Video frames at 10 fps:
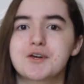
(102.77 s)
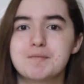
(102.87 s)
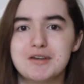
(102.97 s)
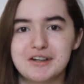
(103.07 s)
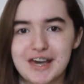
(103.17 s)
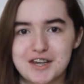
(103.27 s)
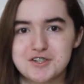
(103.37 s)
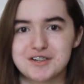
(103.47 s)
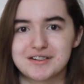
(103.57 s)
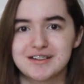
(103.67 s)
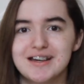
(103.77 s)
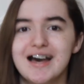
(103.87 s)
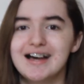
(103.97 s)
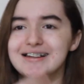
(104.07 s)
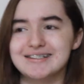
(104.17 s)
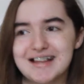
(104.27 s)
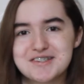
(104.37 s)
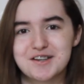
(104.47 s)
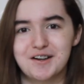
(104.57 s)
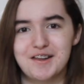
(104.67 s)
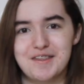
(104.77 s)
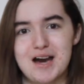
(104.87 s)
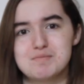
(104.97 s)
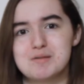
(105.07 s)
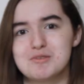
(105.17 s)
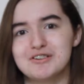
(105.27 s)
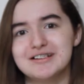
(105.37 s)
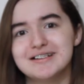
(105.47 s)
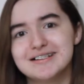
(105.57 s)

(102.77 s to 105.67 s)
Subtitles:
communication. Let's go to the thought bubble.